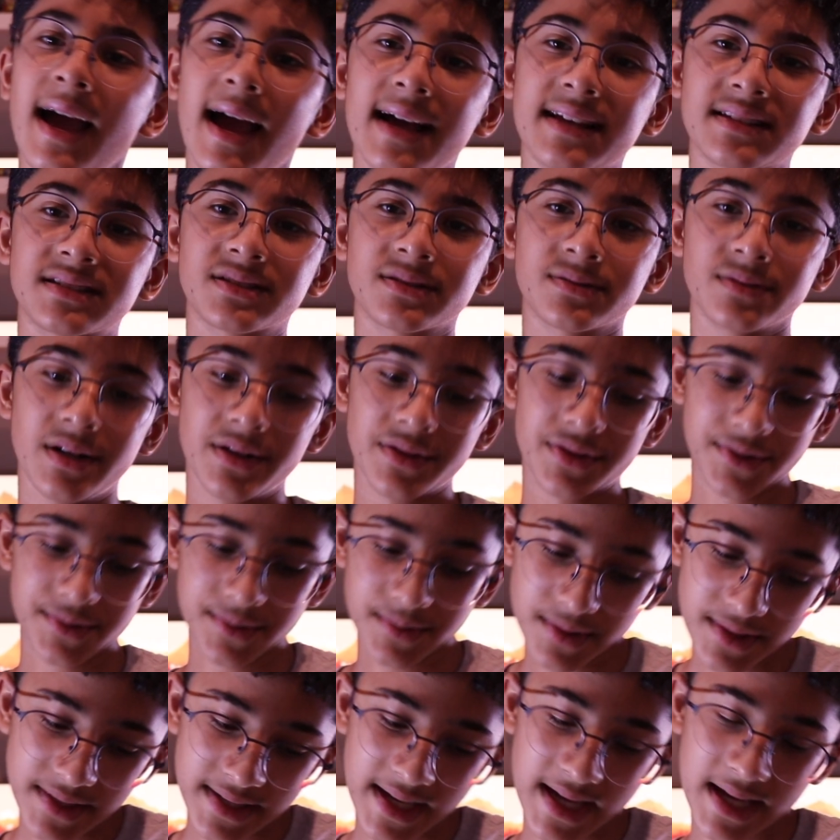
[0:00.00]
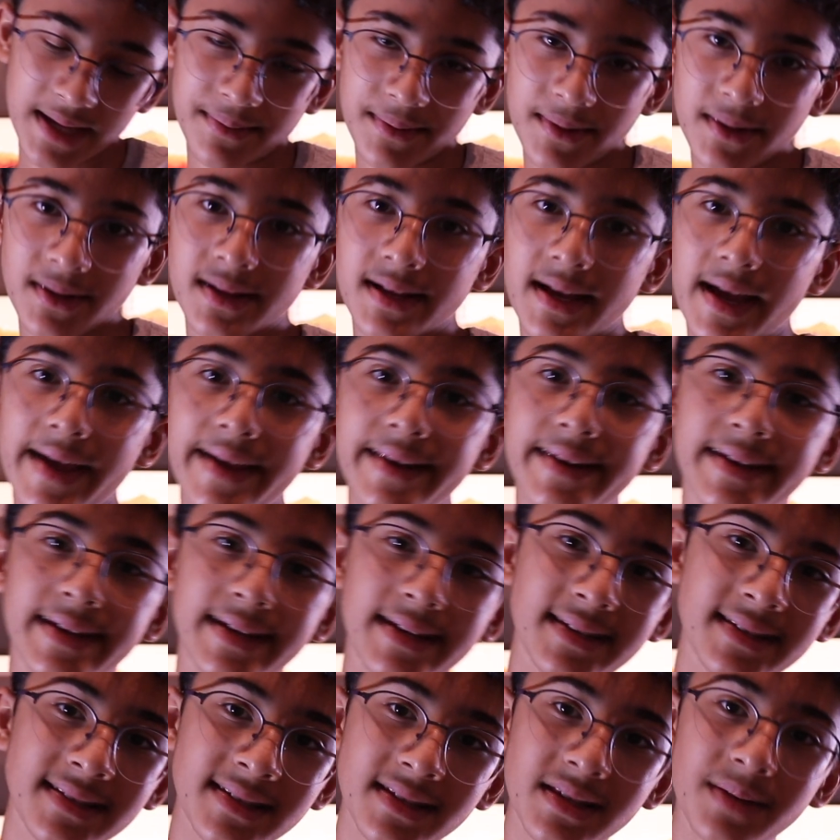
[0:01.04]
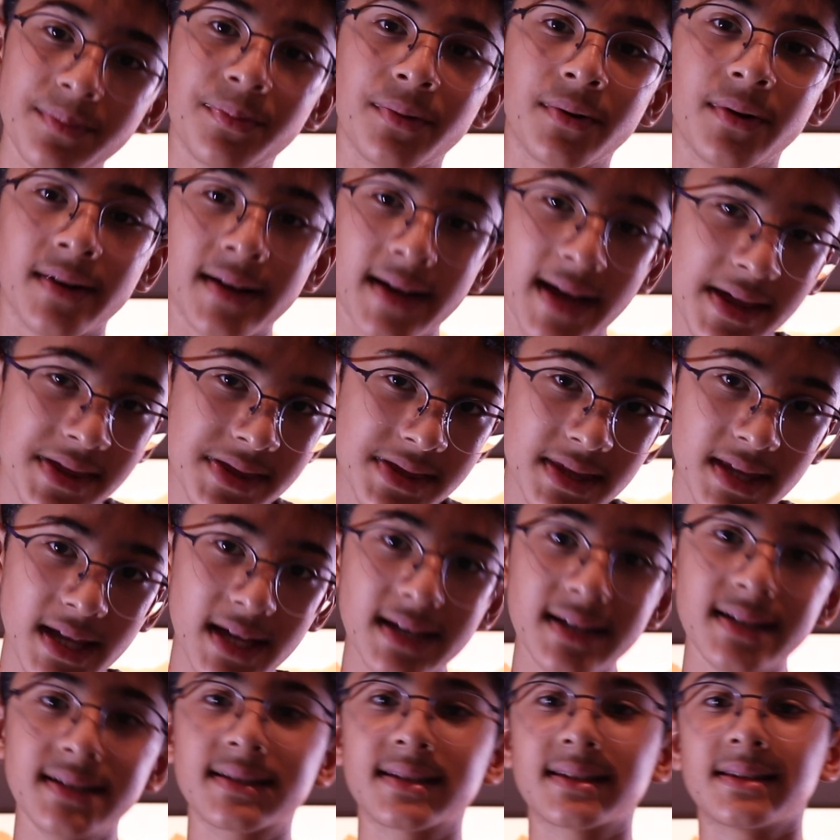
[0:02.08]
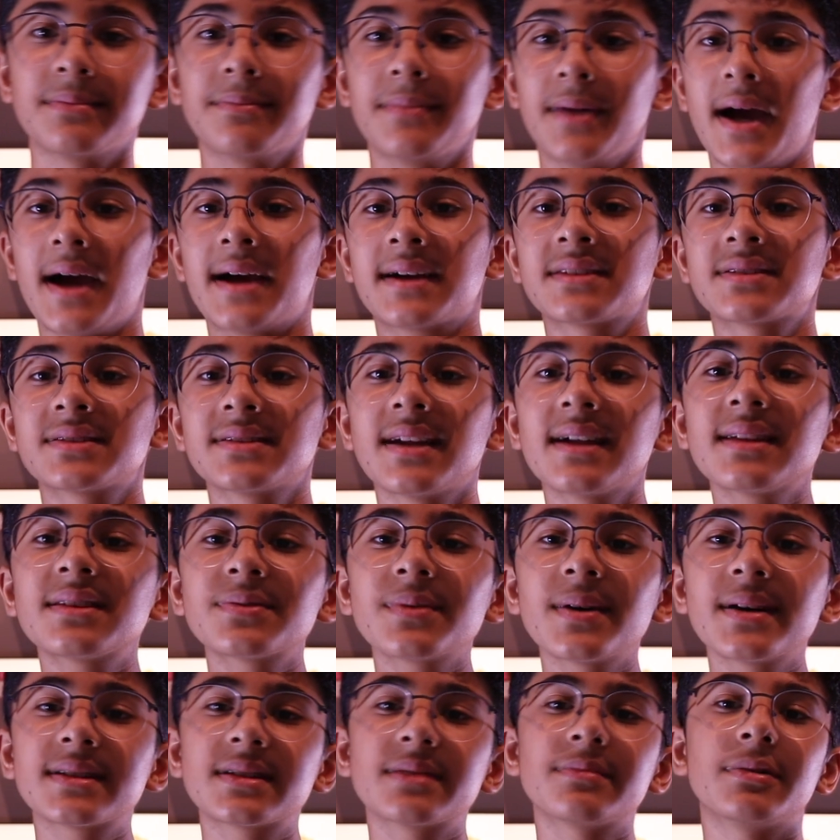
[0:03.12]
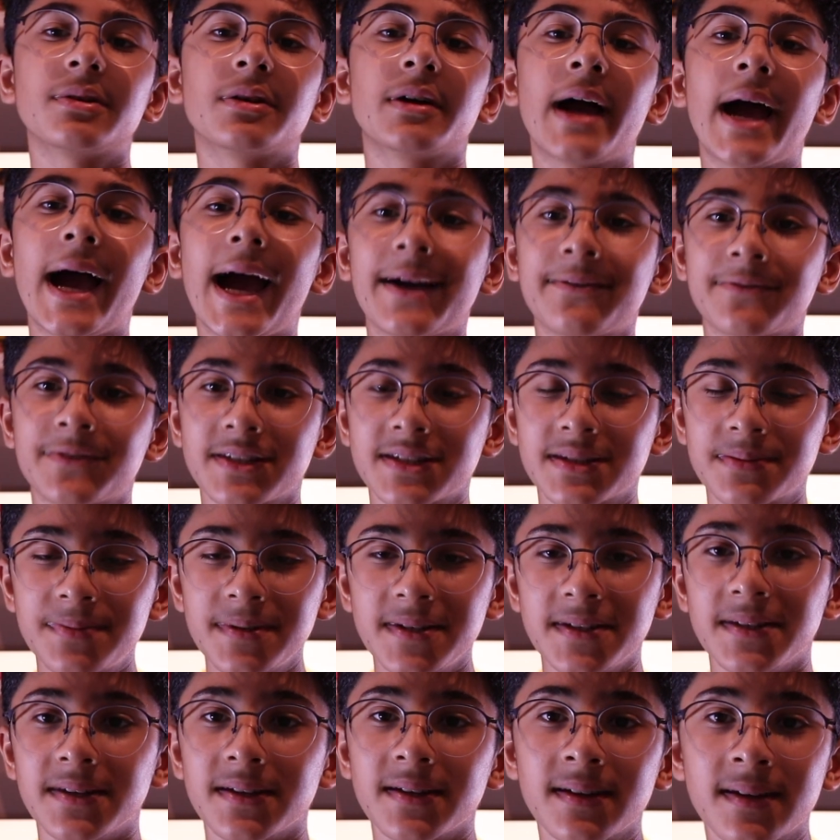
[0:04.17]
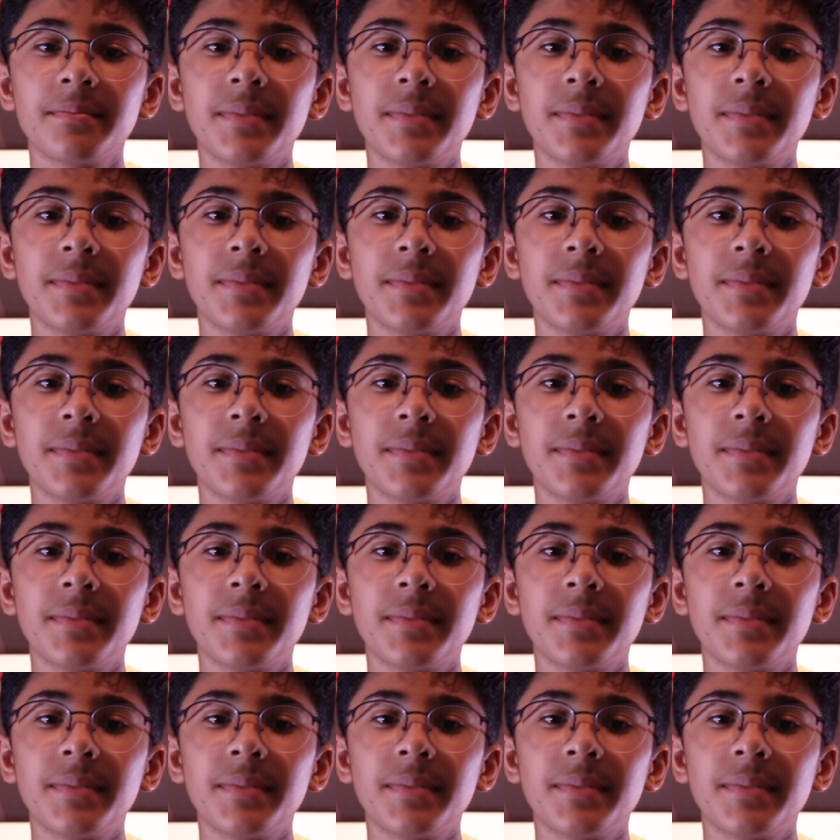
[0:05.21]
has to run through a cable and into the port and then into the Mac, so that's why it's about half the speed.